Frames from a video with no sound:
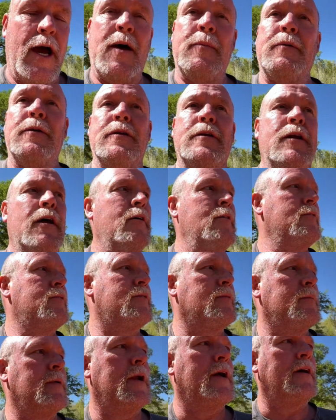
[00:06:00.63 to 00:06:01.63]
happened to notice
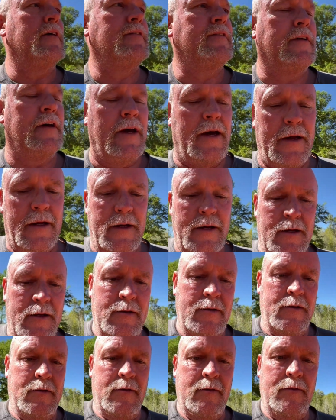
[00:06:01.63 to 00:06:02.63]
them, and I said,
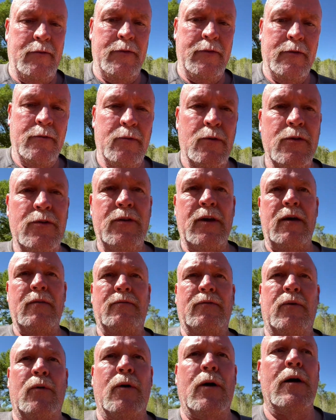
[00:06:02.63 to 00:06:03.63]
what's that
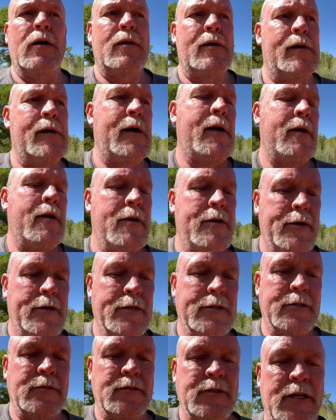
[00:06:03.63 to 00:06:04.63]
for?
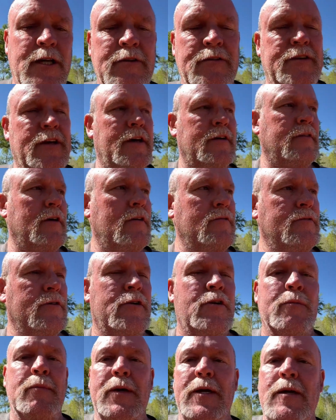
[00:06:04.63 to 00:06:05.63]
And they said, those are
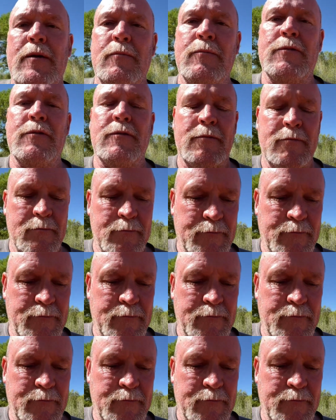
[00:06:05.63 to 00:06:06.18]
your beams.